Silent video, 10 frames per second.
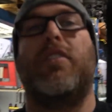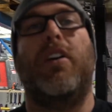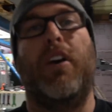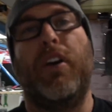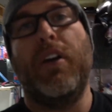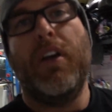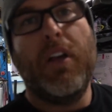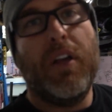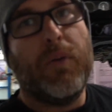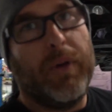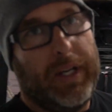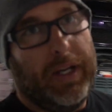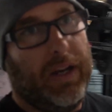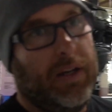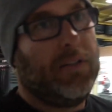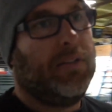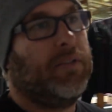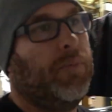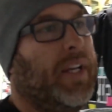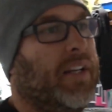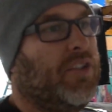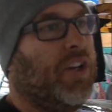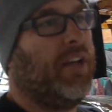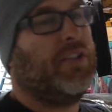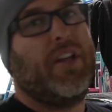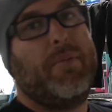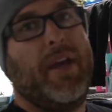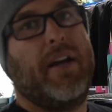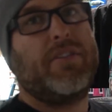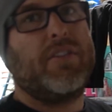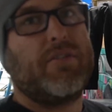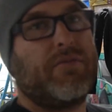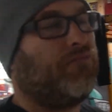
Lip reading: so we're going to change them out, just